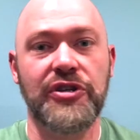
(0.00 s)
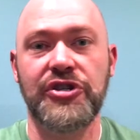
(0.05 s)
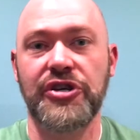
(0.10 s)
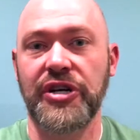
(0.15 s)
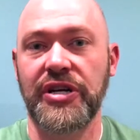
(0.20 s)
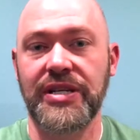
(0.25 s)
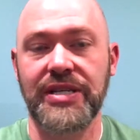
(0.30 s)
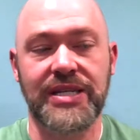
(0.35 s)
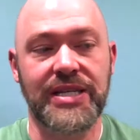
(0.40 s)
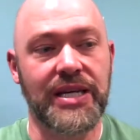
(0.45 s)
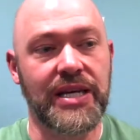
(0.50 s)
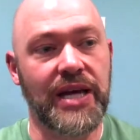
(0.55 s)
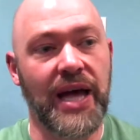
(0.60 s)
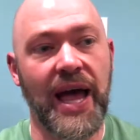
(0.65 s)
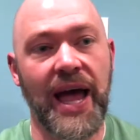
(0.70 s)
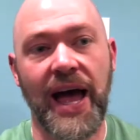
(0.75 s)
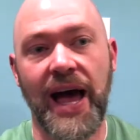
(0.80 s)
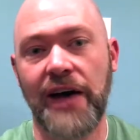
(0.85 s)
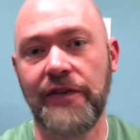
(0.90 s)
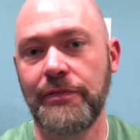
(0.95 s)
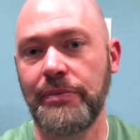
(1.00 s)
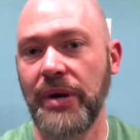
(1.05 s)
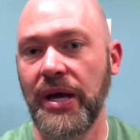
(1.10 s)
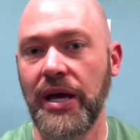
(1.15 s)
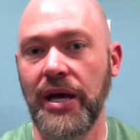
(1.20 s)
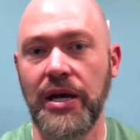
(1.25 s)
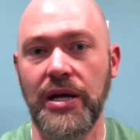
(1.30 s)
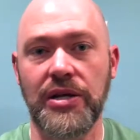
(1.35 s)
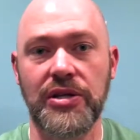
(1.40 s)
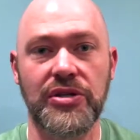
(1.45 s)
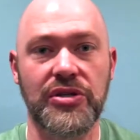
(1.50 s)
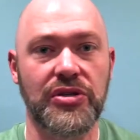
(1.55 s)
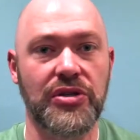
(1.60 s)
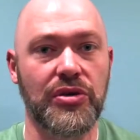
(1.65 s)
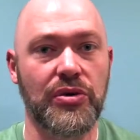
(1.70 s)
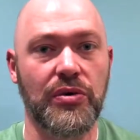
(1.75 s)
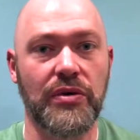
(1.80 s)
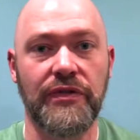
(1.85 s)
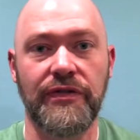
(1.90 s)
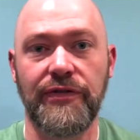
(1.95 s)
you're going to see a half page
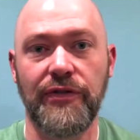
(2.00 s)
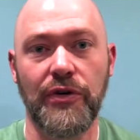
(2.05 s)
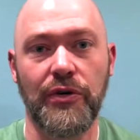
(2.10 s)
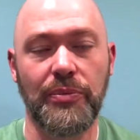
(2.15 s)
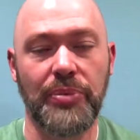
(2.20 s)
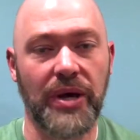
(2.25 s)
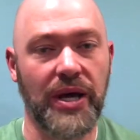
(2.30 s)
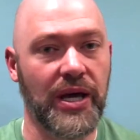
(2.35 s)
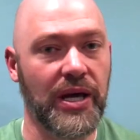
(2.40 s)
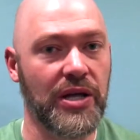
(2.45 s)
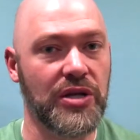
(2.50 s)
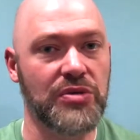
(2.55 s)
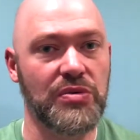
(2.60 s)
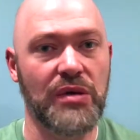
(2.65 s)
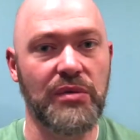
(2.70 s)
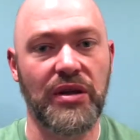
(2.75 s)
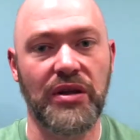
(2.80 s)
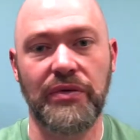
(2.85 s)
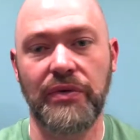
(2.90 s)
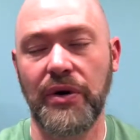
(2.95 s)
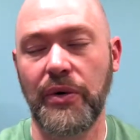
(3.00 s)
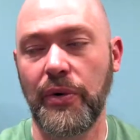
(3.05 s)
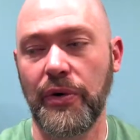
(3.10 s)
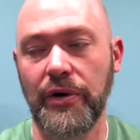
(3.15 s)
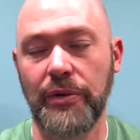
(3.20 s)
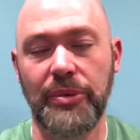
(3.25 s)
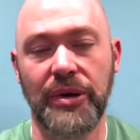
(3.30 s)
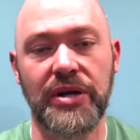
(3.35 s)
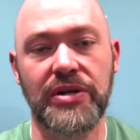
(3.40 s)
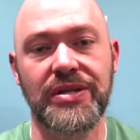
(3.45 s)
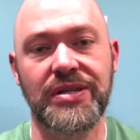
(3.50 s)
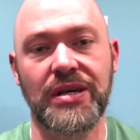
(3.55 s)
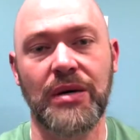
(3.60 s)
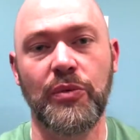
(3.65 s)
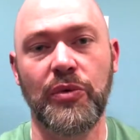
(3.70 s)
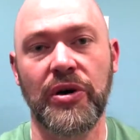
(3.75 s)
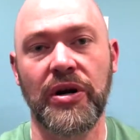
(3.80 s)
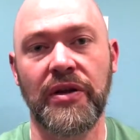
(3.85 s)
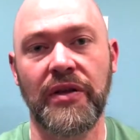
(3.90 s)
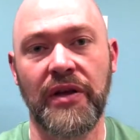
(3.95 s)
to a full page, maybe a 3/4 page,
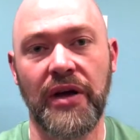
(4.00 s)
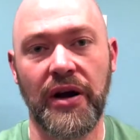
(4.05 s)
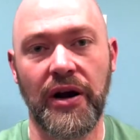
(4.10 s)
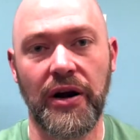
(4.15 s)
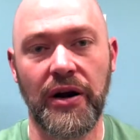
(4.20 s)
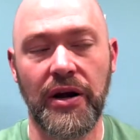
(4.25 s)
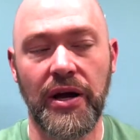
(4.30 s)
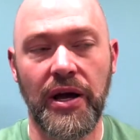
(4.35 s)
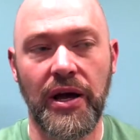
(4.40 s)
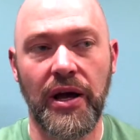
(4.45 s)
somewhere in there.